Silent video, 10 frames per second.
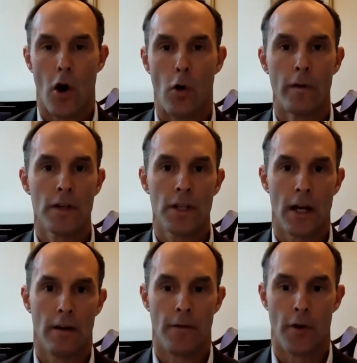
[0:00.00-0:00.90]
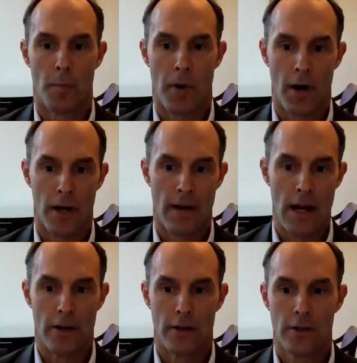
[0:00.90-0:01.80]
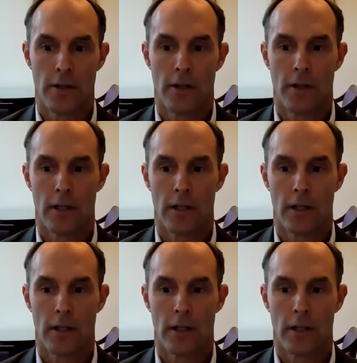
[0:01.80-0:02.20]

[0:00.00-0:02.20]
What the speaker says: oversight of third-party vendors,